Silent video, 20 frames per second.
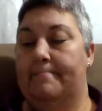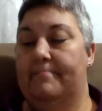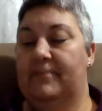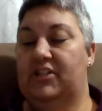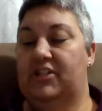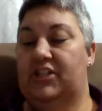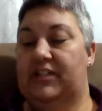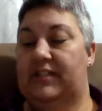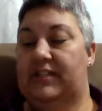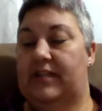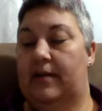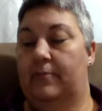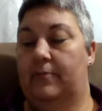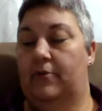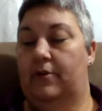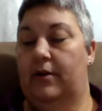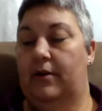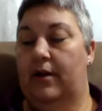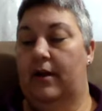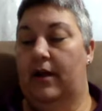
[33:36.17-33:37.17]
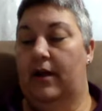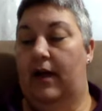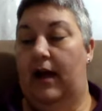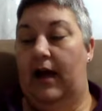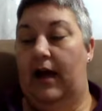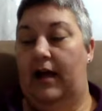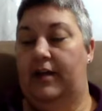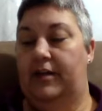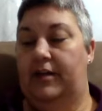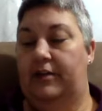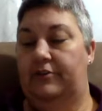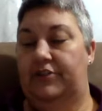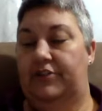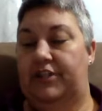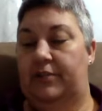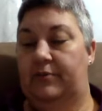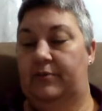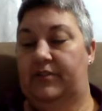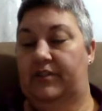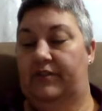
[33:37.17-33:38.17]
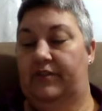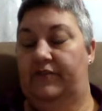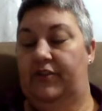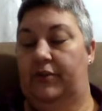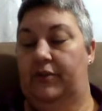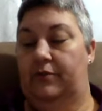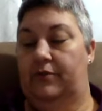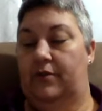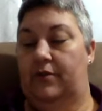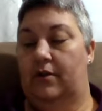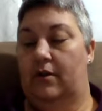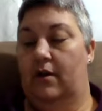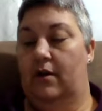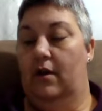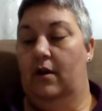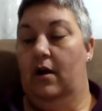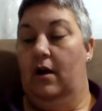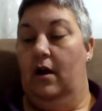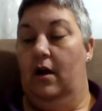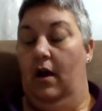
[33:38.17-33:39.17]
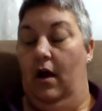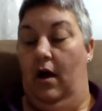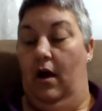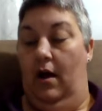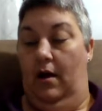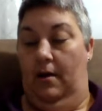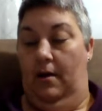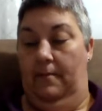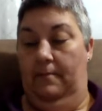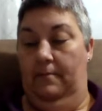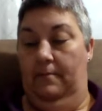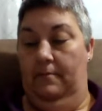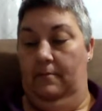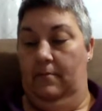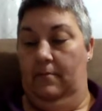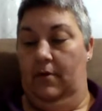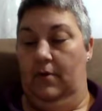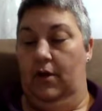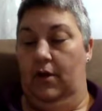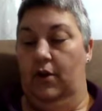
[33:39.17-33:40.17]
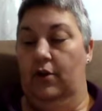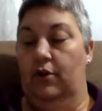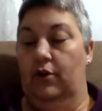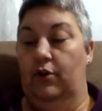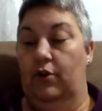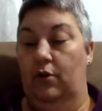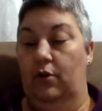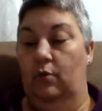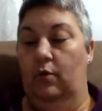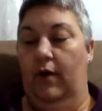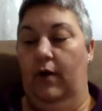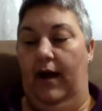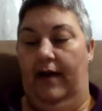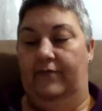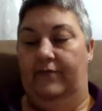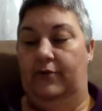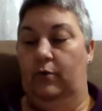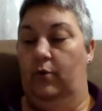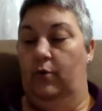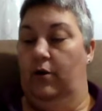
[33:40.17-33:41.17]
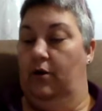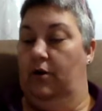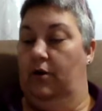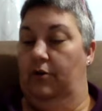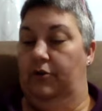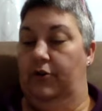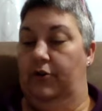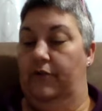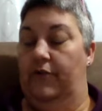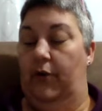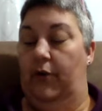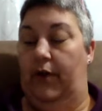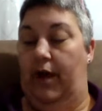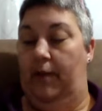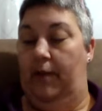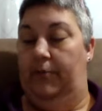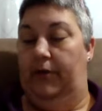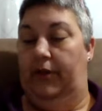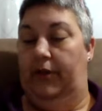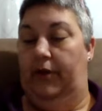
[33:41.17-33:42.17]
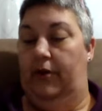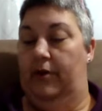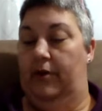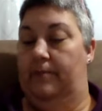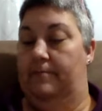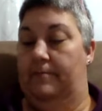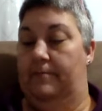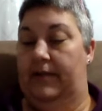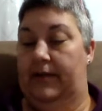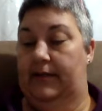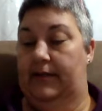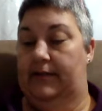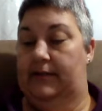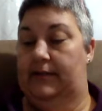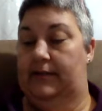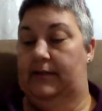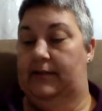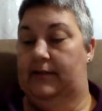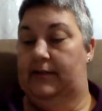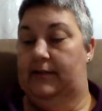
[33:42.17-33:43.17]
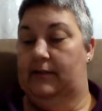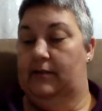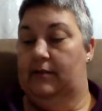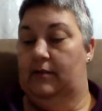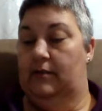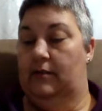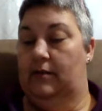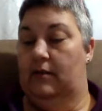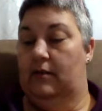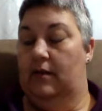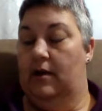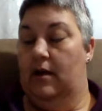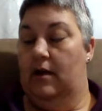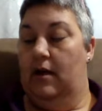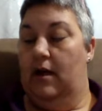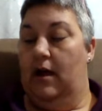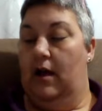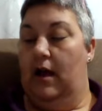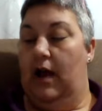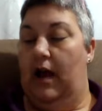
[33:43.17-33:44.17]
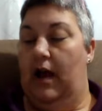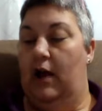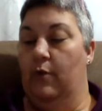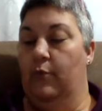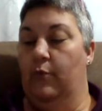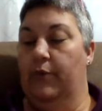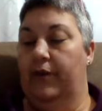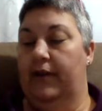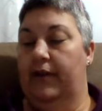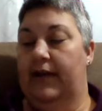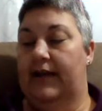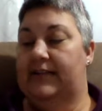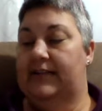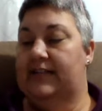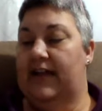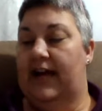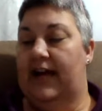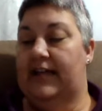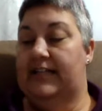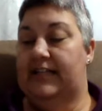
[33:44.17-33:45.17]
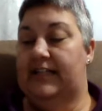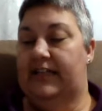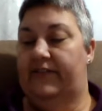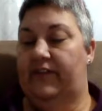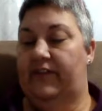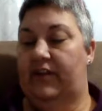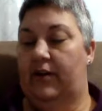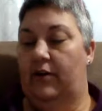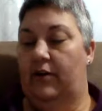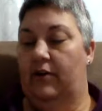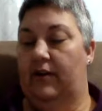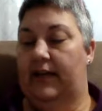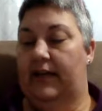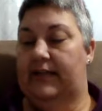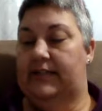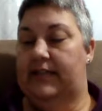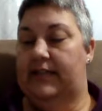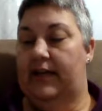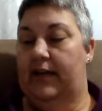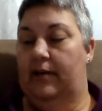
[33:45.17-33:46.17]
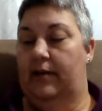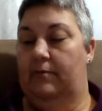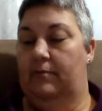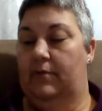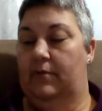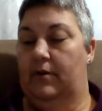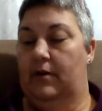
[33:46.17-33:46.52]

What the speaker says: She stammered. I knew she was confused. Um, you will have to work on your vocabulary, Ms. I realized I didn't even know her last name.